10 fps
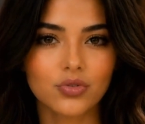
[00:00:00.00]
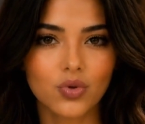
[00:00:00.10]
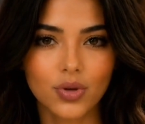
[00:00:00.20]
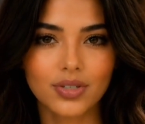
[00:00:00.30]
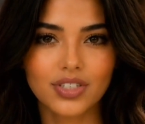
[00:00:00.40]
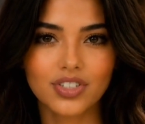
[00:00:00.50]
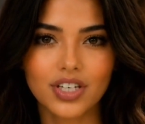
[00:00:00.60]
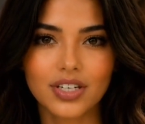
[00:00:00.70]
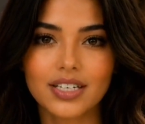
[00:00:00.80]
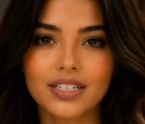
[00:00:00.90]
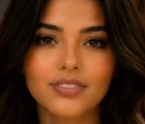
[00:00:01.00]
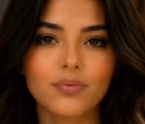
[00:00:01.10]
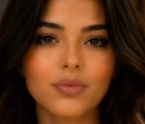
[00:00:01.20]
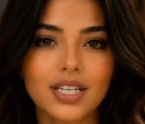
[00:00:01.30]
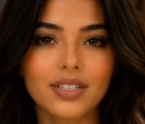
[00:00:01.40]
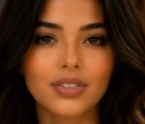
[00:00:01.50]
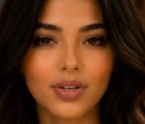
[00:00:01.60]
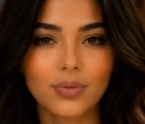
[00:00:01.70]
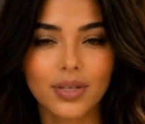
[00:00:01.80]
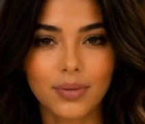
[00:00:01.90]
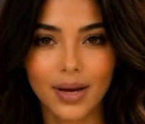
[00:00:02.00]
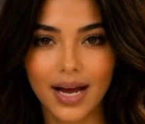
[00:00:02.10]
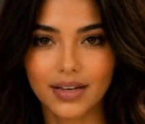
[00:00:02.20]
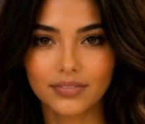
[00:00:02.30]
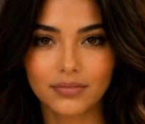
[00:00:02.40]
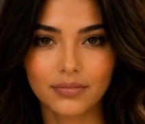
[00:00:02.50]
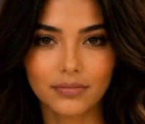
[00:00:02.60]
drone engineering is a real career path.